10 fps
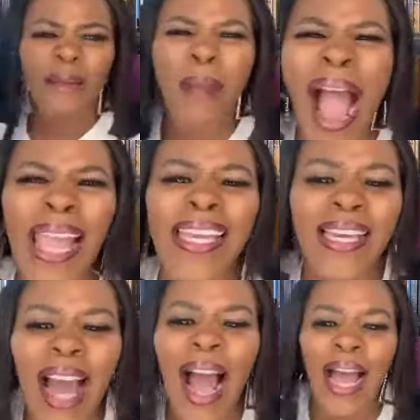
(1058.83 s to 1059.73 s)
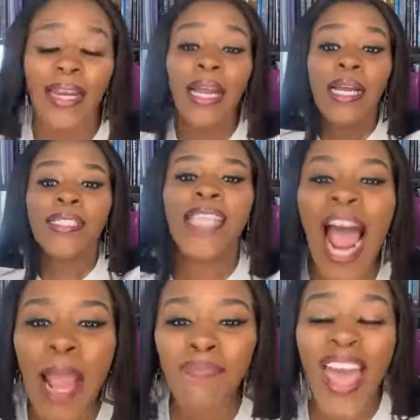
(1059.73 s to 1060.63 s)
My God,
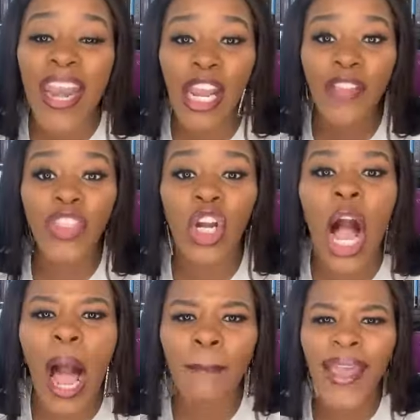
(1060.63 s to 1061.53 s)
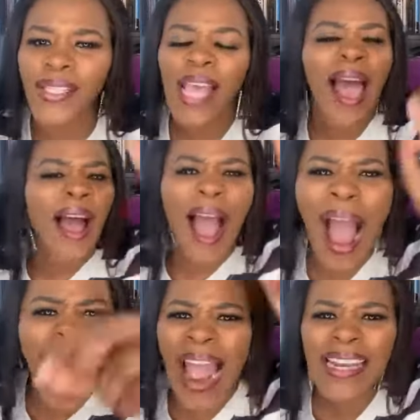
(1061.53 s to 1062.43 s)
type that in the comments.
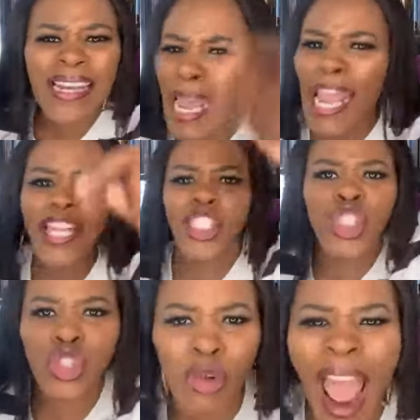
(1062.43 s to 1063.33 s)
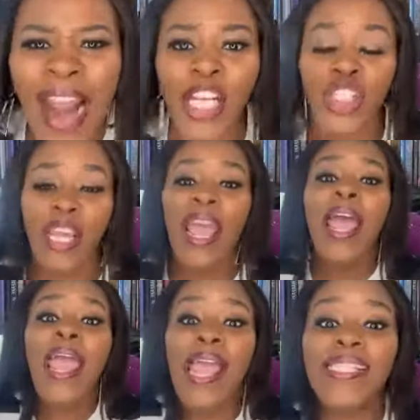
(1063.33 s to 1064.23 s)
I need strategy.
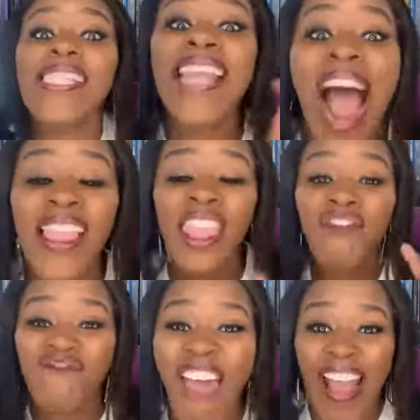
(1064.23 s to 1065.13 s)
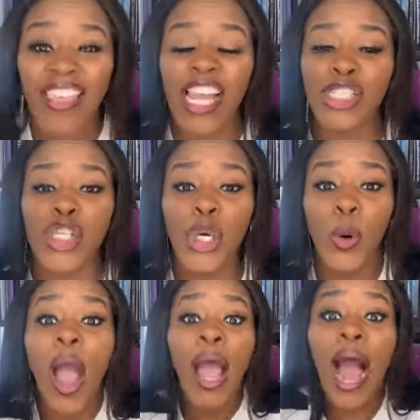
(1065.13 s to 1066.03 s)
It's not the fact that
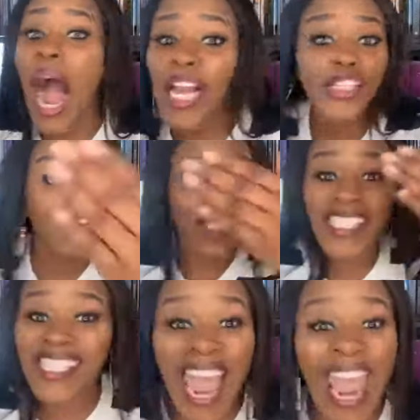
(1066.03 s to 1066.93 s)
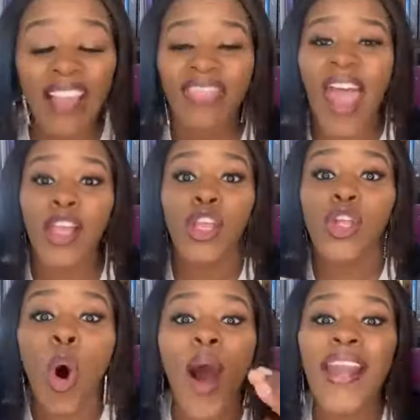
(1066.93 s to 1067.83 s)
you understand that
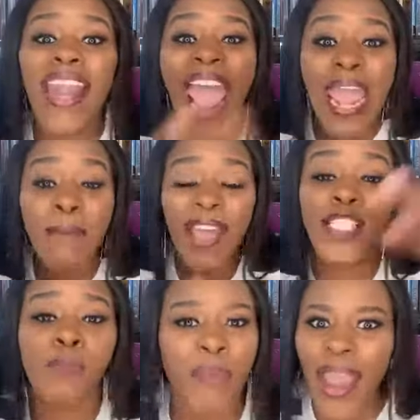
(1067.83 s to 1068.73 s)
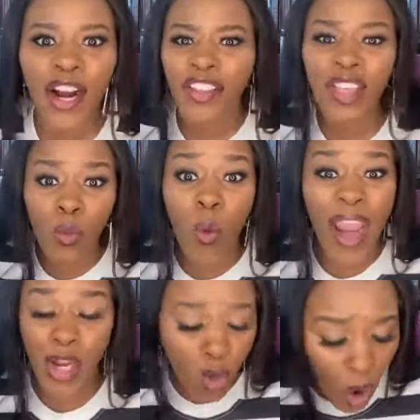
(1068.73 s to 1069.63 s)
your name is bigger than
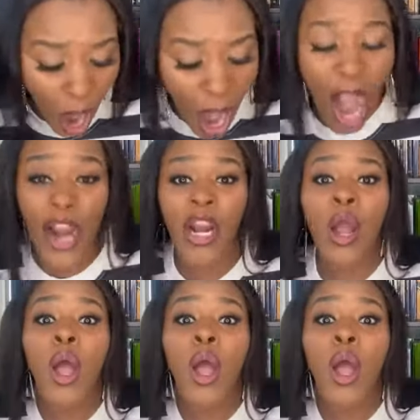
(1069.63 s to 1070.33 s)
where you are.